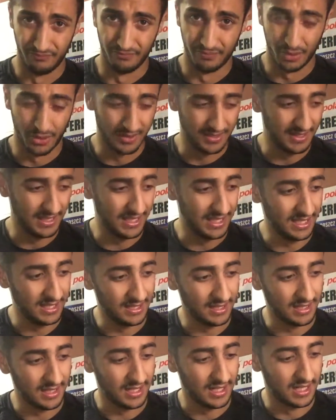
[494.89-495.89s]

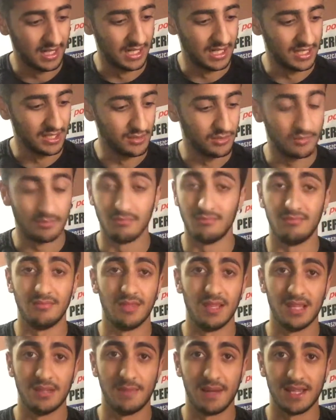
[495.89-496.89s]
protein is
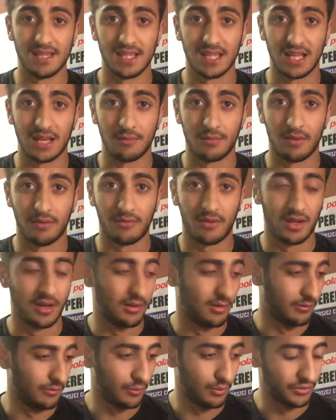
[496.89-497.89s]
is basically my
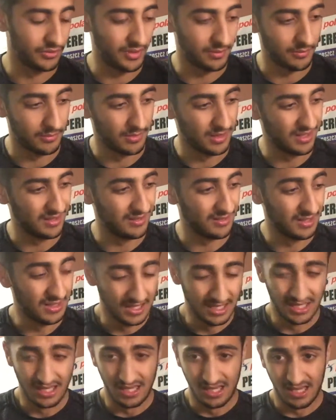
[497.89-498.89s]
final and fourth supplement. And
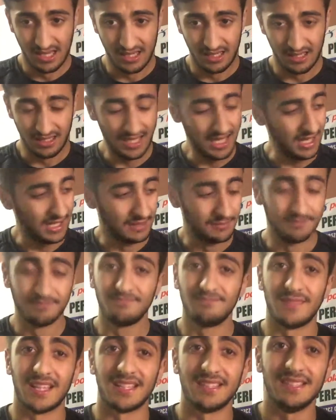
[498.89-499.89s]
yeah,
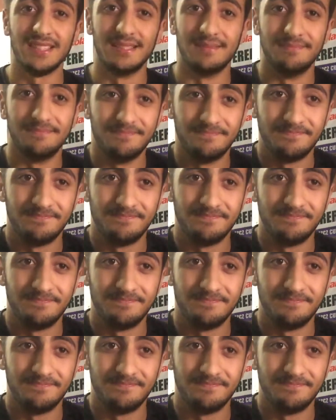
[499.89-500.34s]
that's it